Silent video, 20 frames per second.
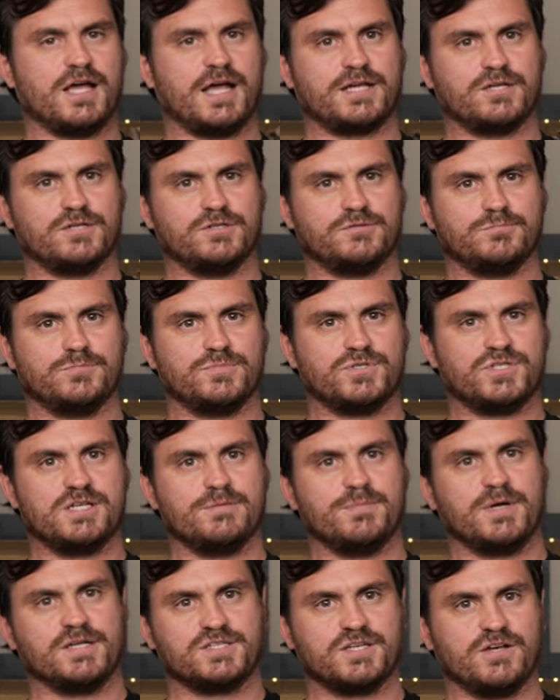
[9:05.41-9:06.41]
I could see
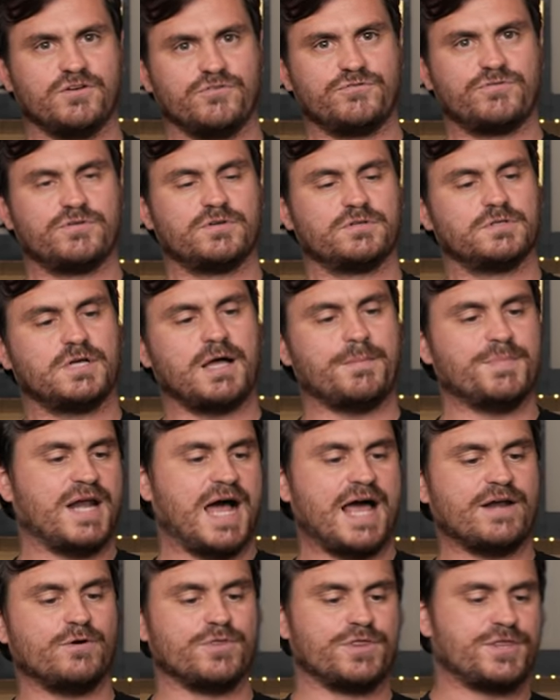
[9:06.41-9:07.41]
myself. I mean,
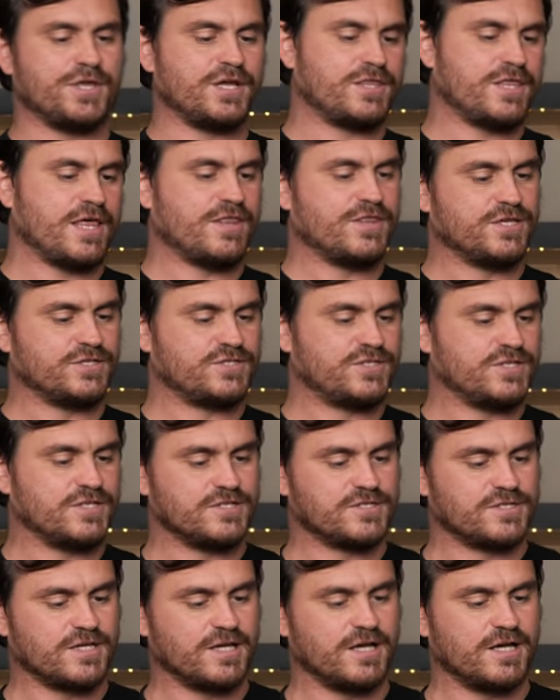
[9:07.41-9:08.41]
I don't think that this
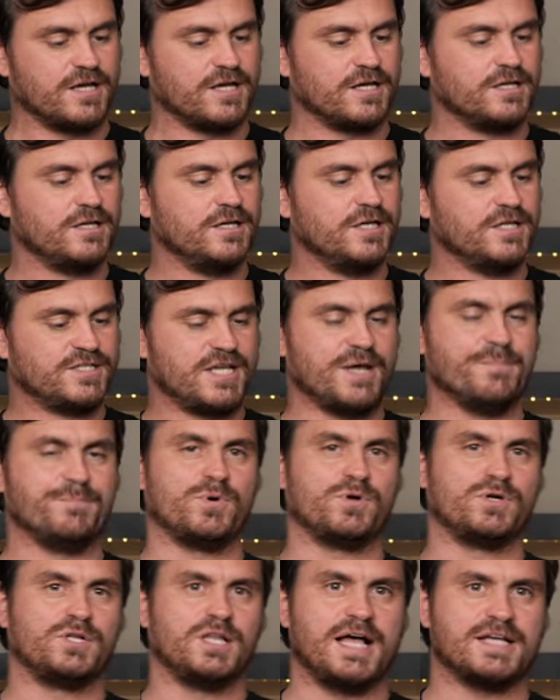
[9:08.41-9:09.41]
is a
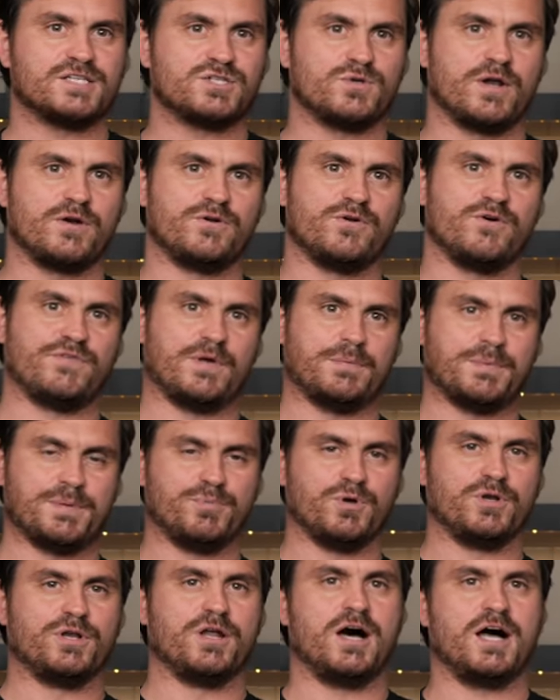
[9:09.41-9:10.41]
tempered glass, so I don't know if I'd be
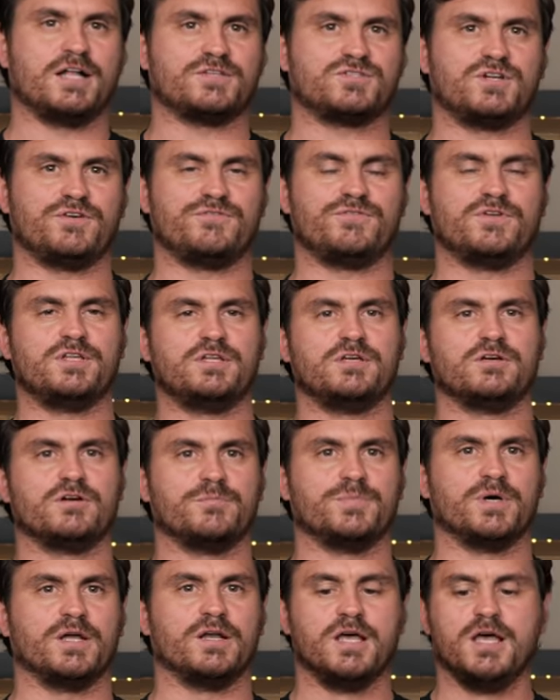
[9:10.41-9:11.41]
putting hot stuff in
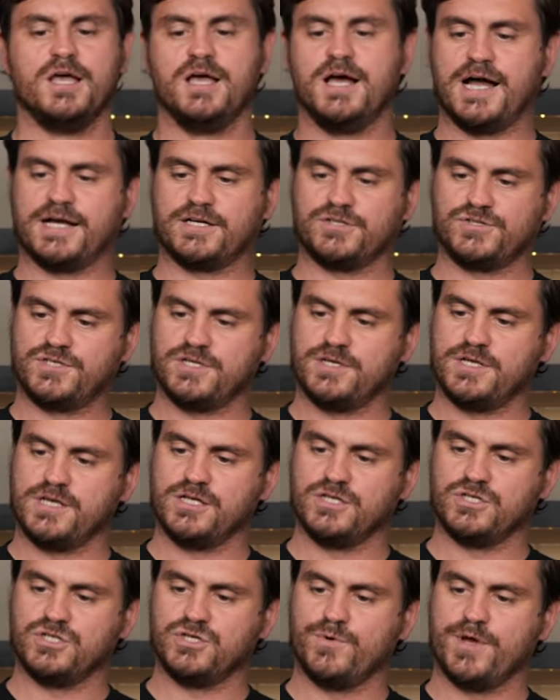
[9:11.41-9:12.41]
here, but I could
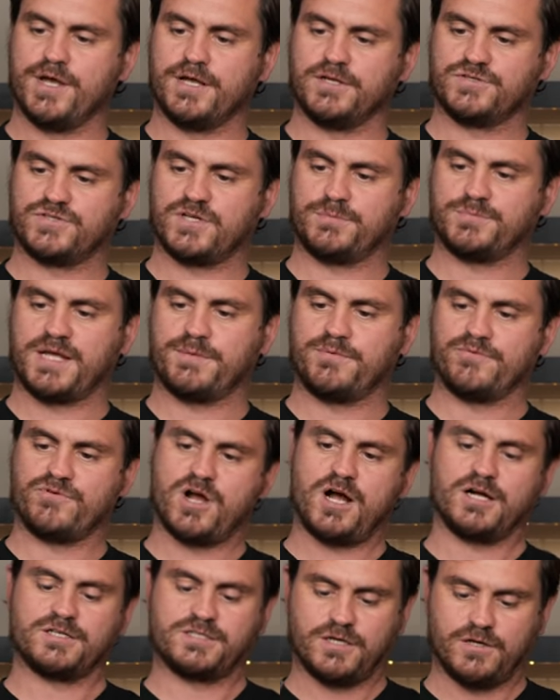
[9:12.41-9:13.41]
see doing some type of
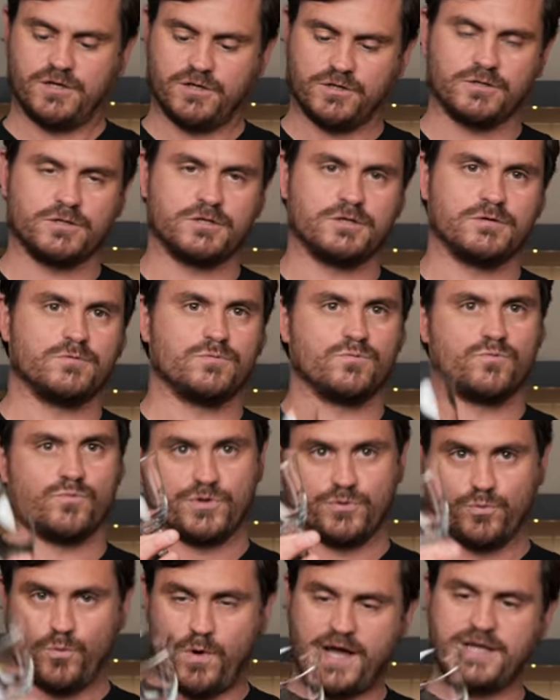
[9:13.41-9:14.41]
cocktail
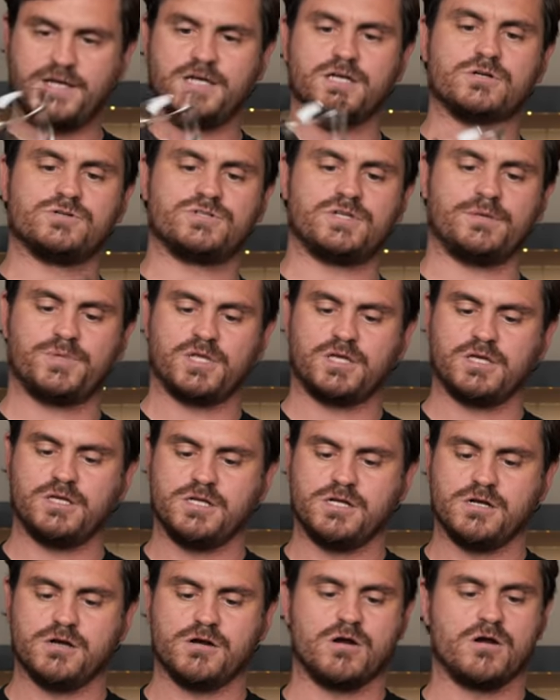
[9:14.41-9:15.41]
with wine in it or something in
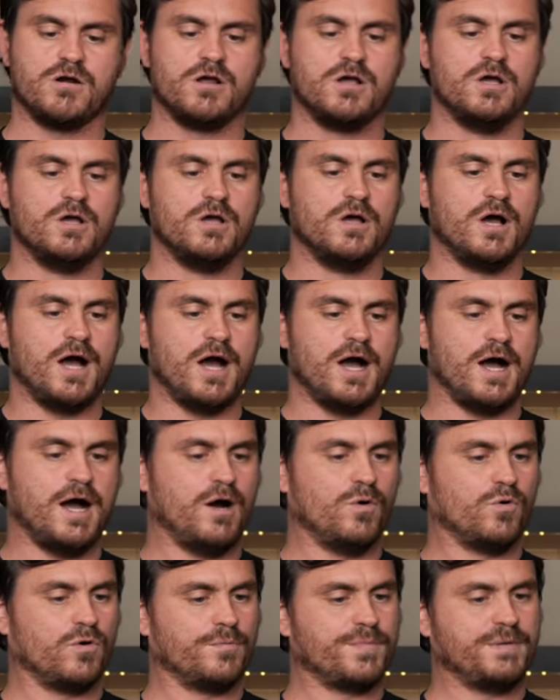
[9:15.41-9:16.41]
here,
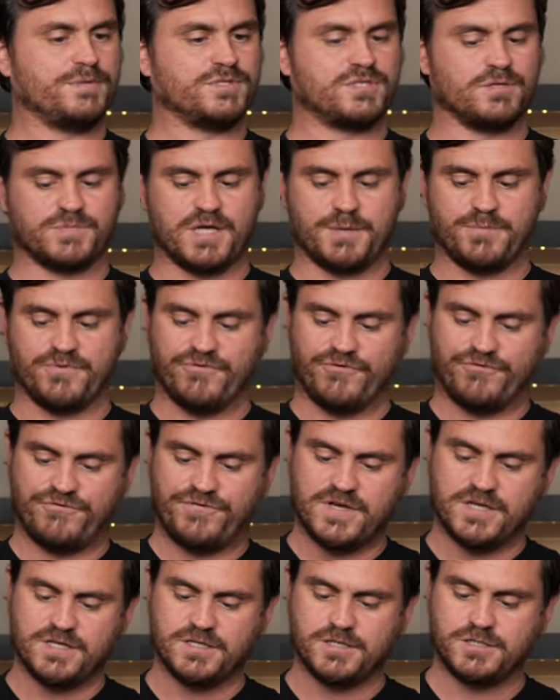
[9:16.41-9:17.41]
or maybe some type of a
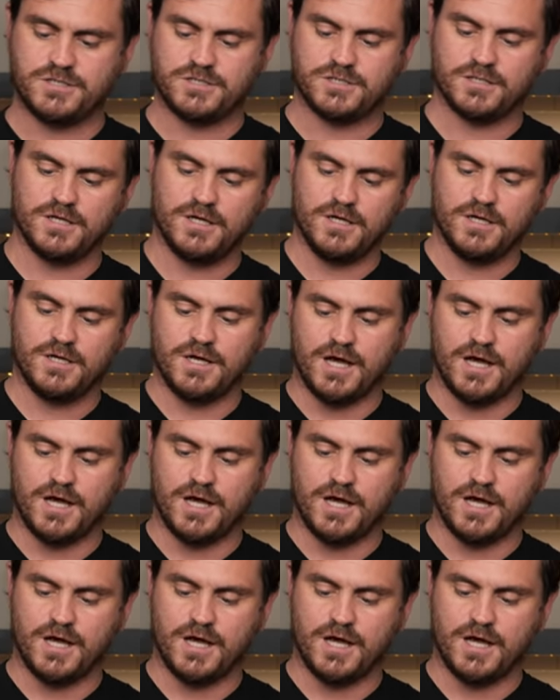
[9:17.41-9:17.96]
fizz.